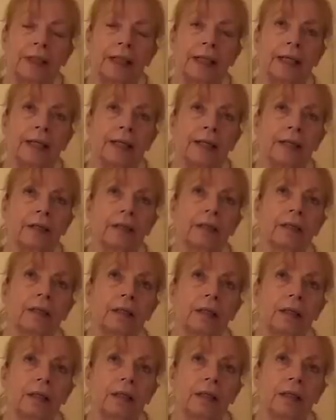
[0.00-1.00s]
there.
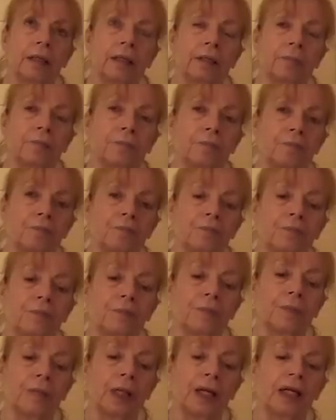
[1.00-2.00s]
And
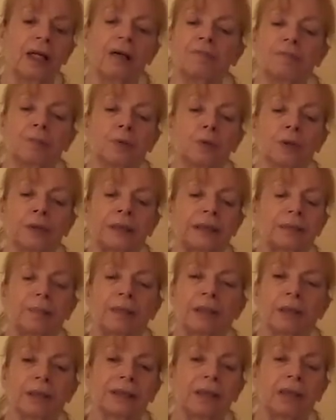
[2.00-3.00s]
I've put,
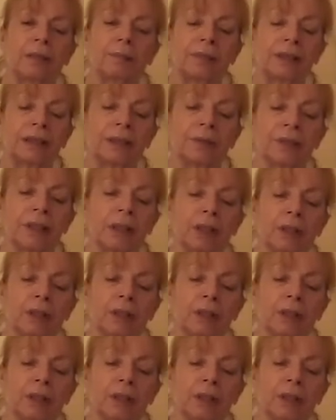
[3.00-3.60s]
because I'd be doing